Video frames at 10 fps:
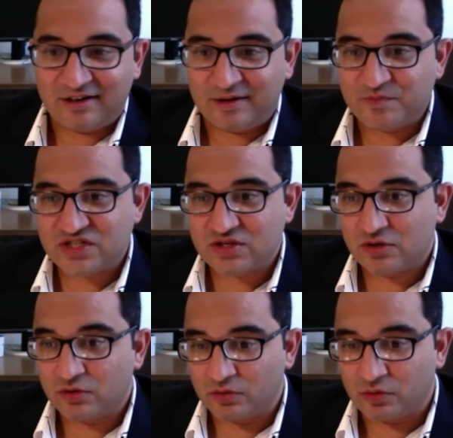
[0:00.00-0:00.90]

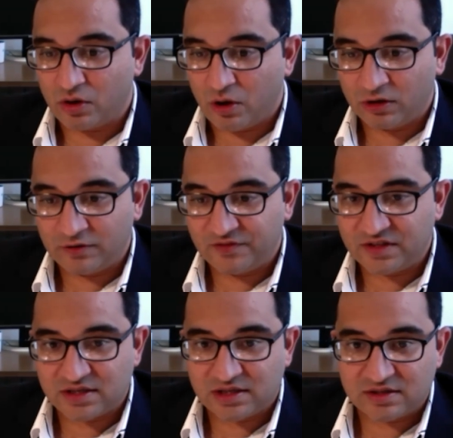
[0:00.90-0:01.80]
So all of
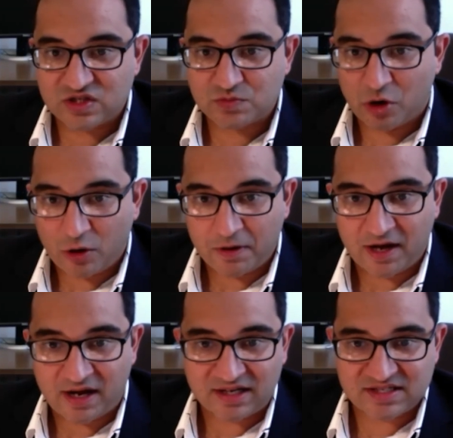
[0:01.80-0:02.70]
the
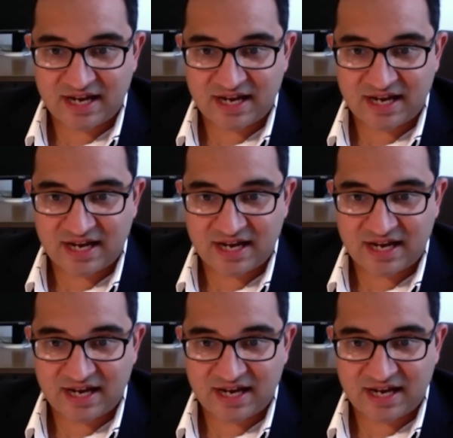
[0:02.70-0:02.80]
smallpox,